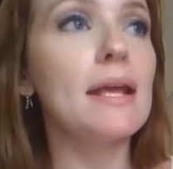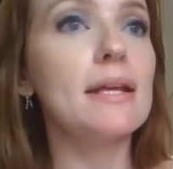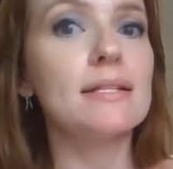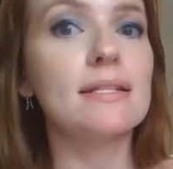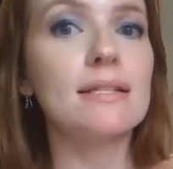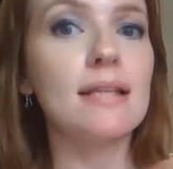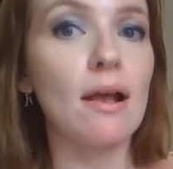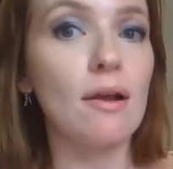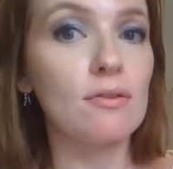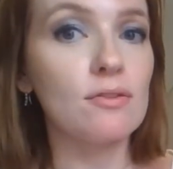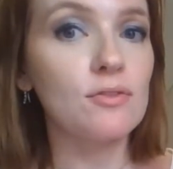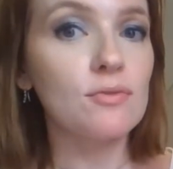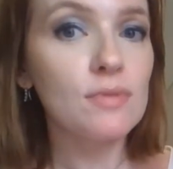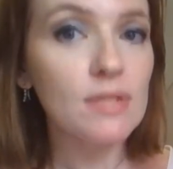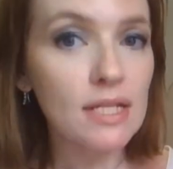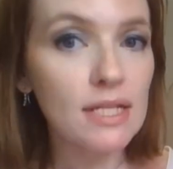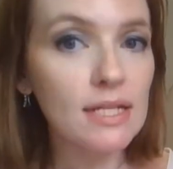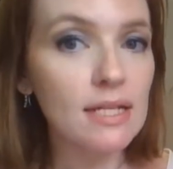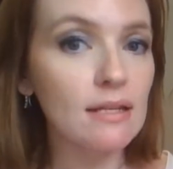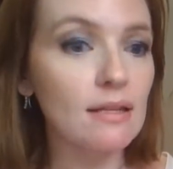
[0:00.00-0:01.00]
it sounds
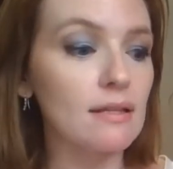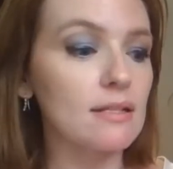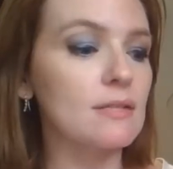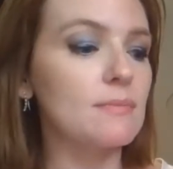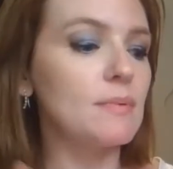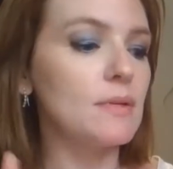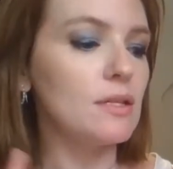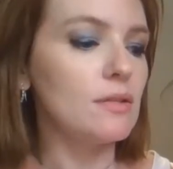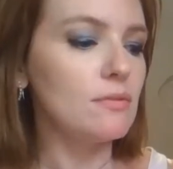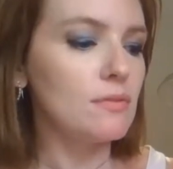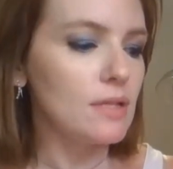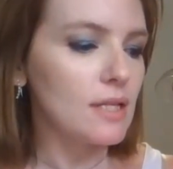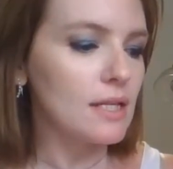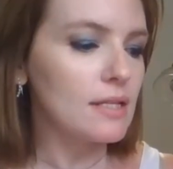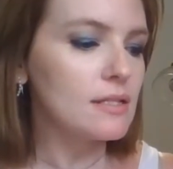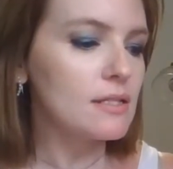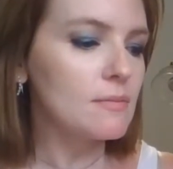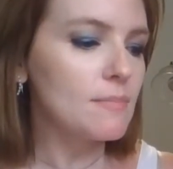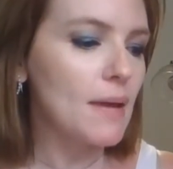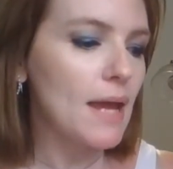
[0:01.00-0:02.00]
ridiculous, but you
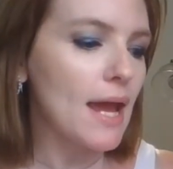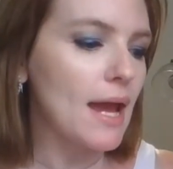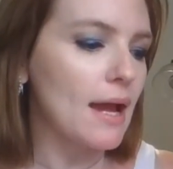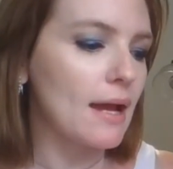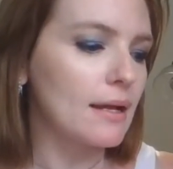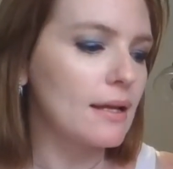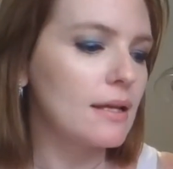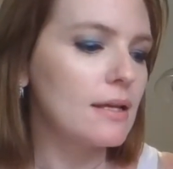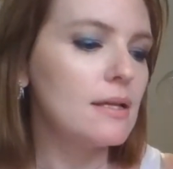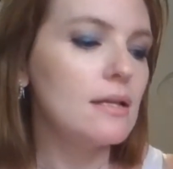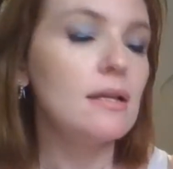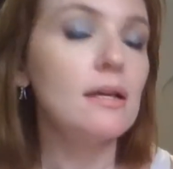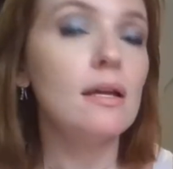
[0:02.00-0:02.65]
need to pack